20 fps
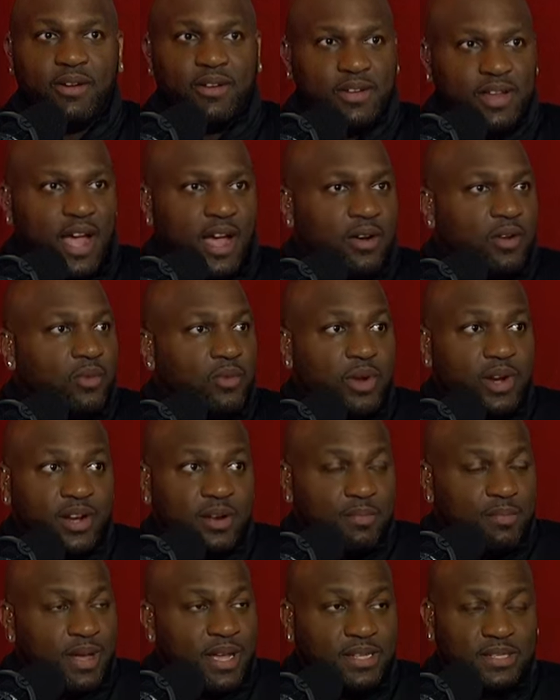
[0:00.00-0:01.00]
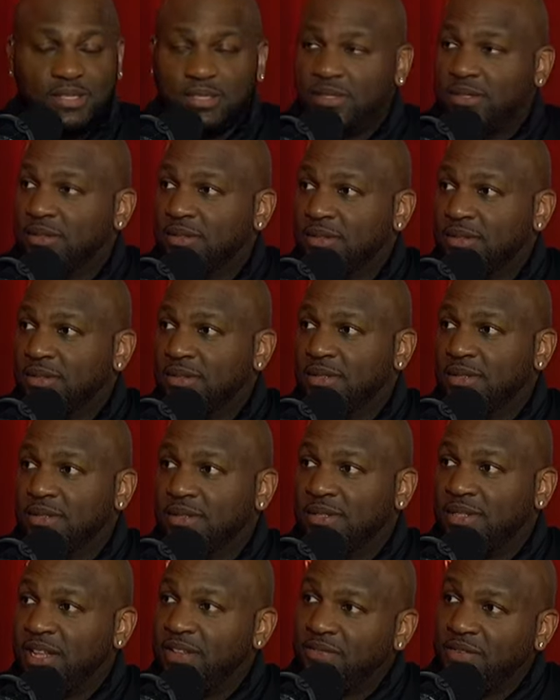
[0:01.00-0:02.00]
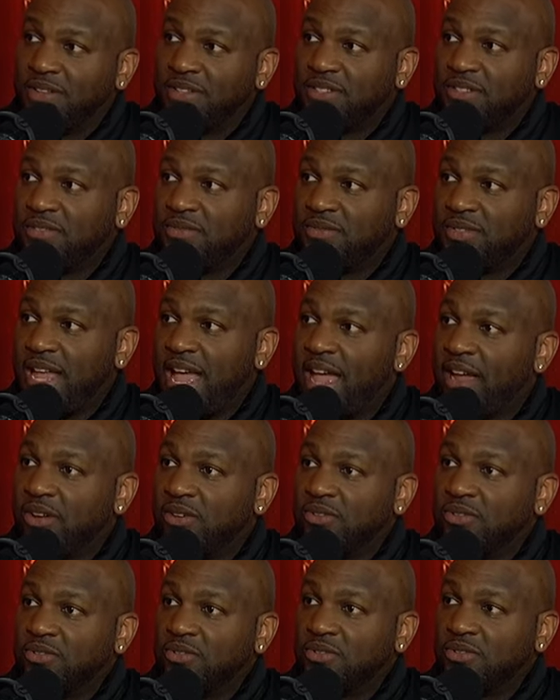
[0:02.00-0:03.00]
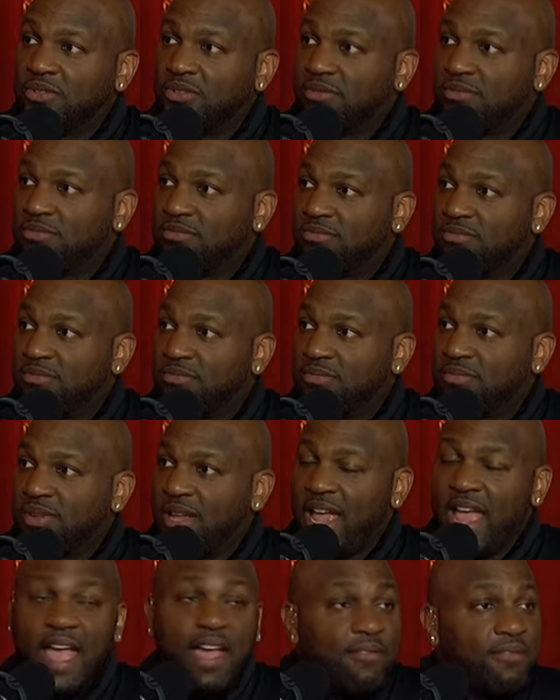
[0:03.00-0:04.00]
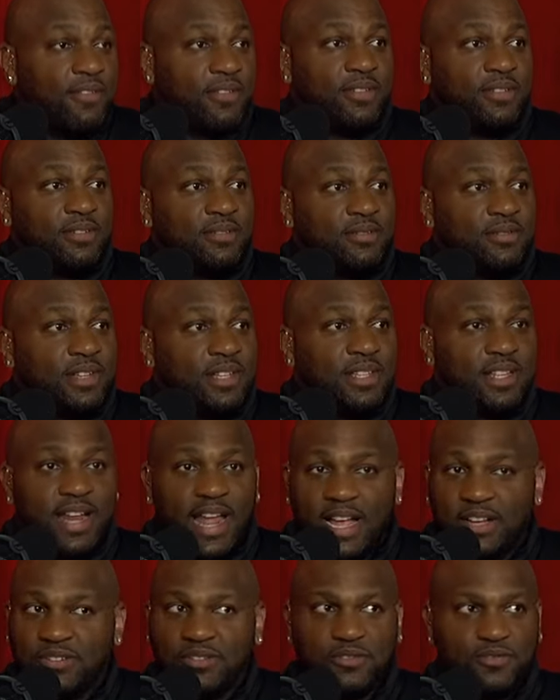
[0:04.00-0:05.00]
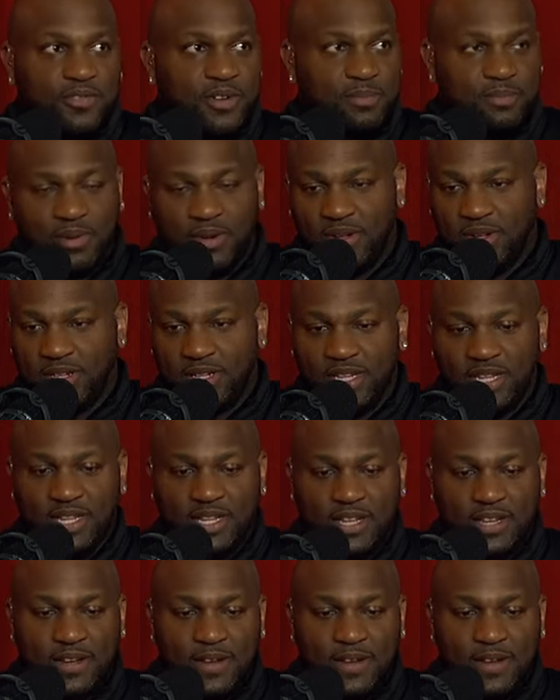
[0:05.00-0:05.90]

Aaron Donald, one of the best defensive tackles ever in the National Football League.